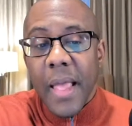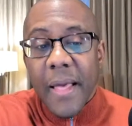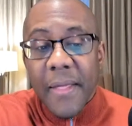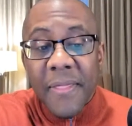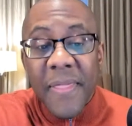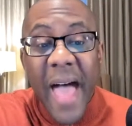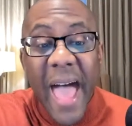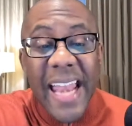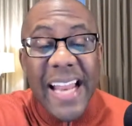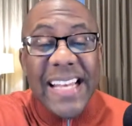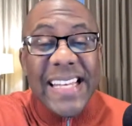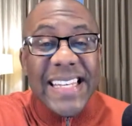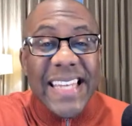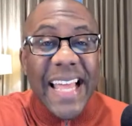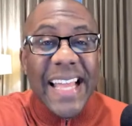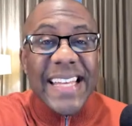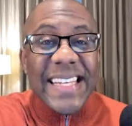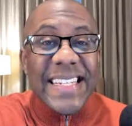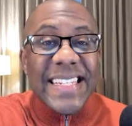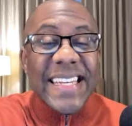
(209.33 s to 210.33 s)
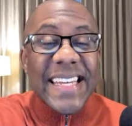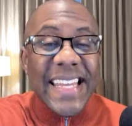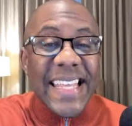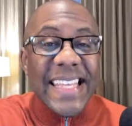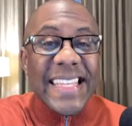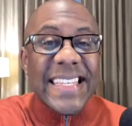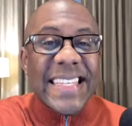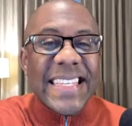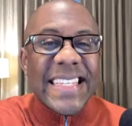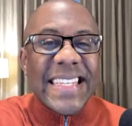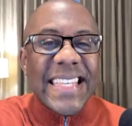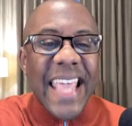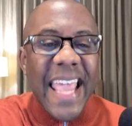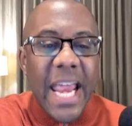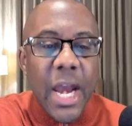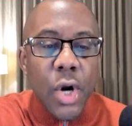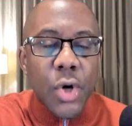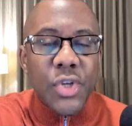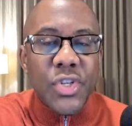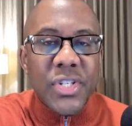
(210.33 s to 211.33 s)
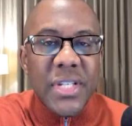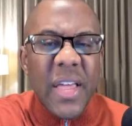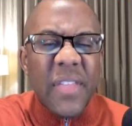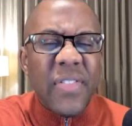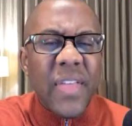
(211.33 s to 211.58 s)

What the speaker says: That attention is scarce.